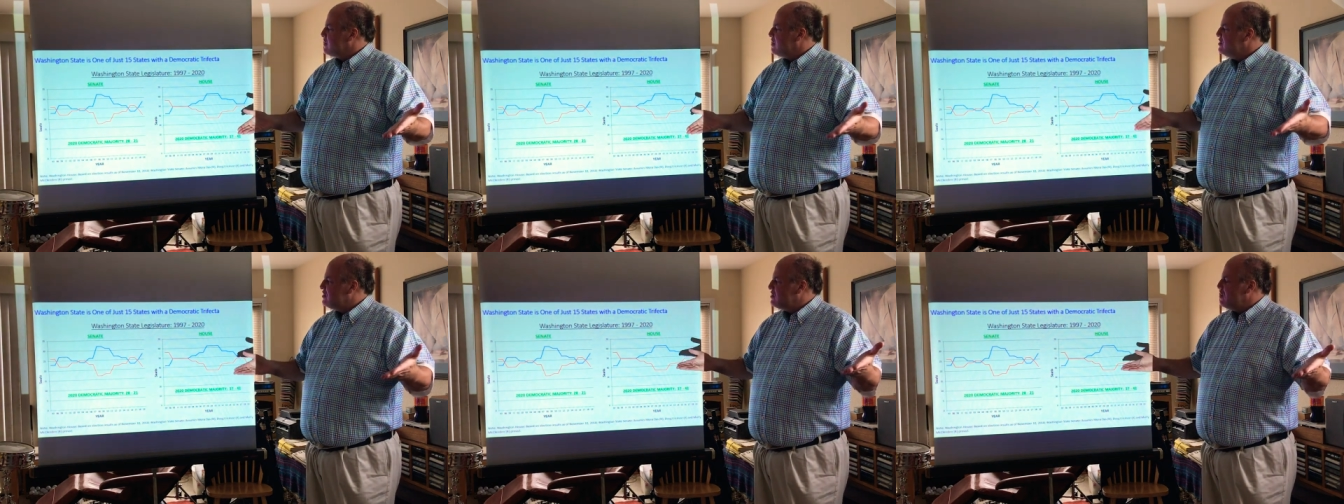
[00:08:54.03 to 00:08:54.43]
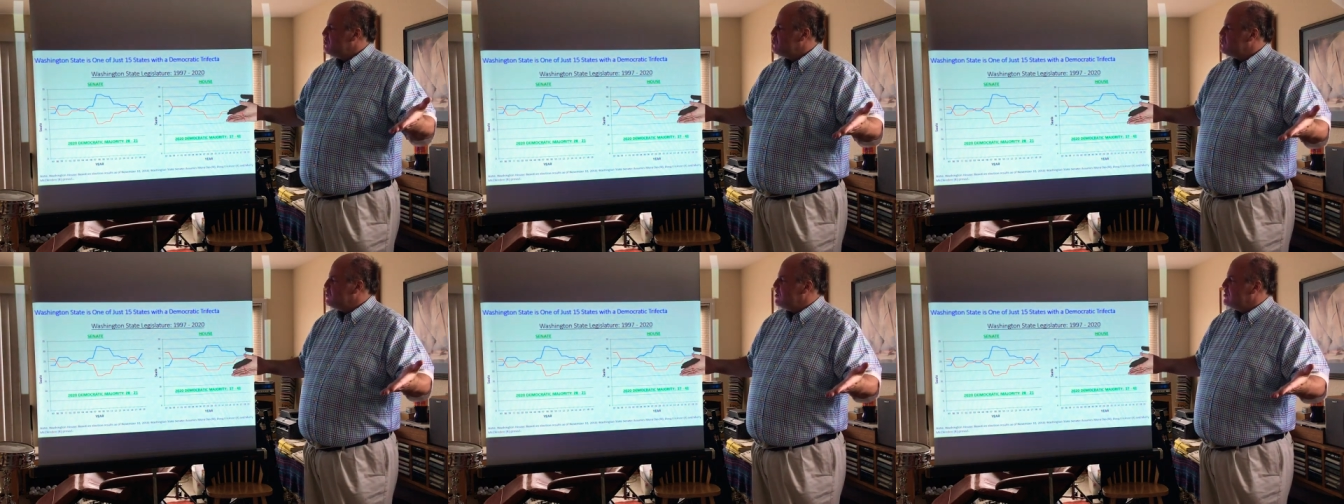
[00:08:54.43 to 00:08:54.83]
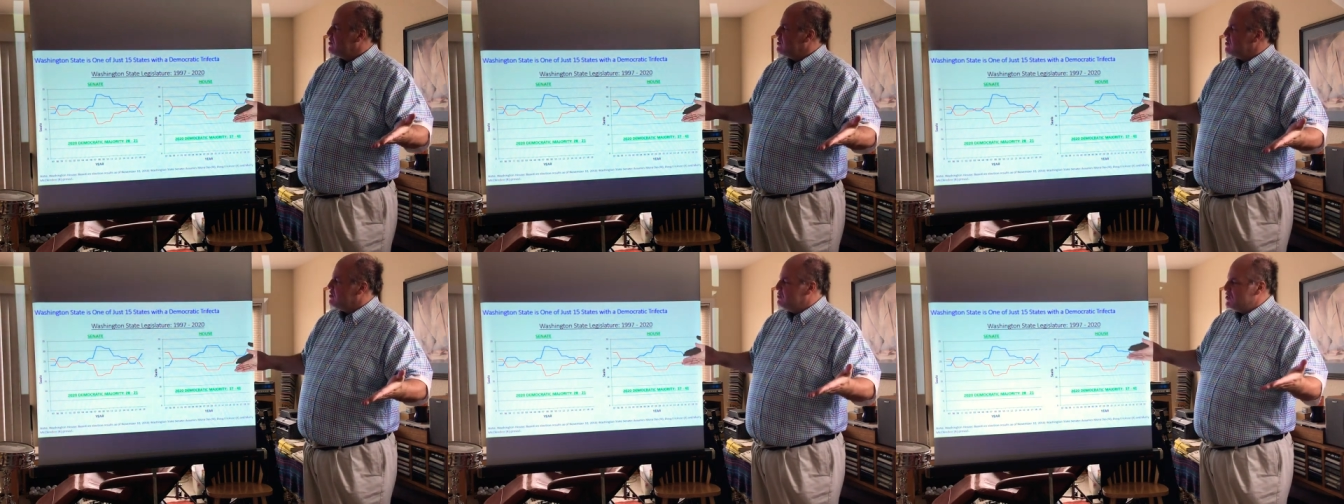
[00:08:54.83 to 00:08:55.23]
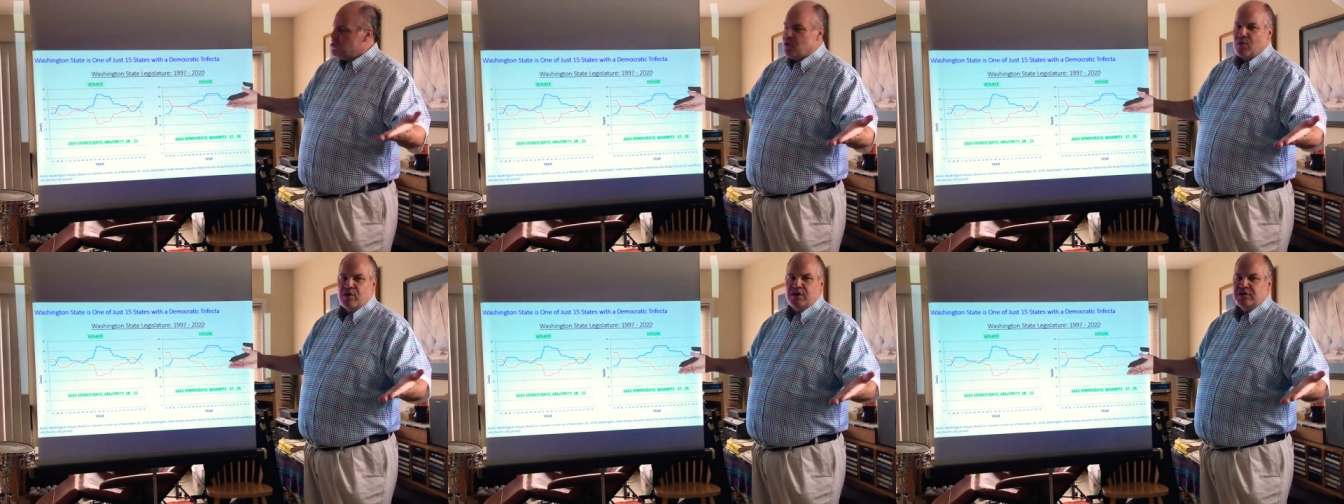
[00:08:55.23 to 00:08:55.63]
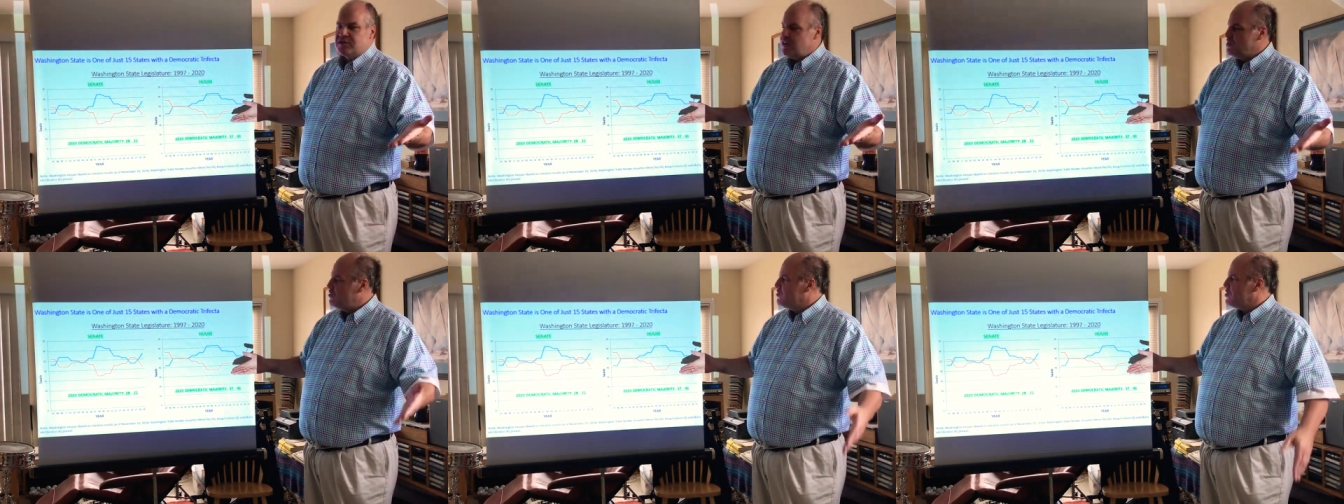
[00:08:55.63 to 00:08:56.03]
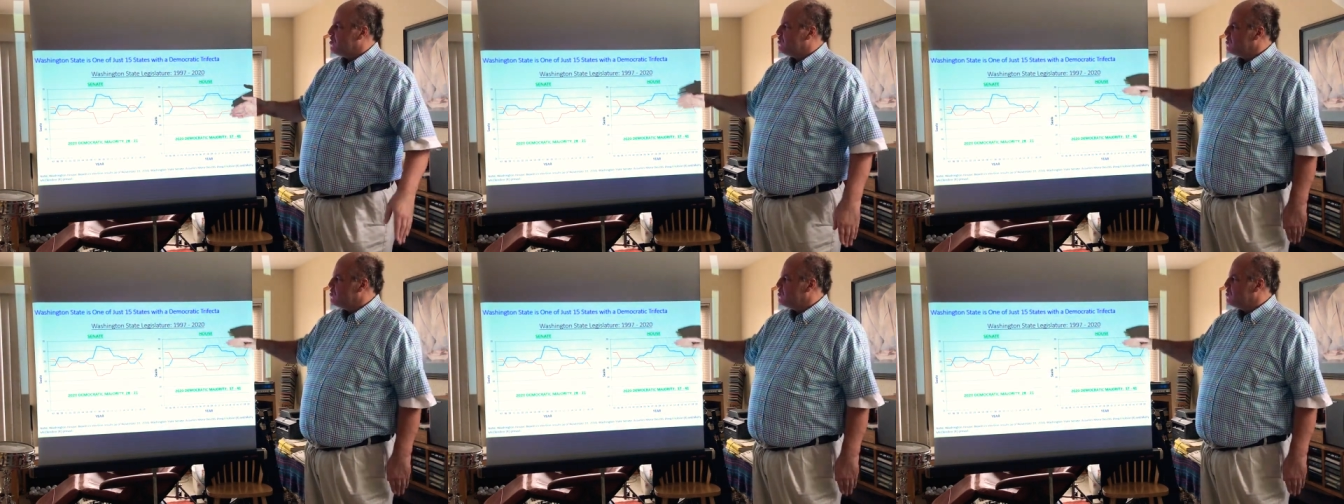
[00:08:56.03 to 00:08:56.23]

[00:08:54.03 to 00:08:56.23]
constituents, the majorities to do so?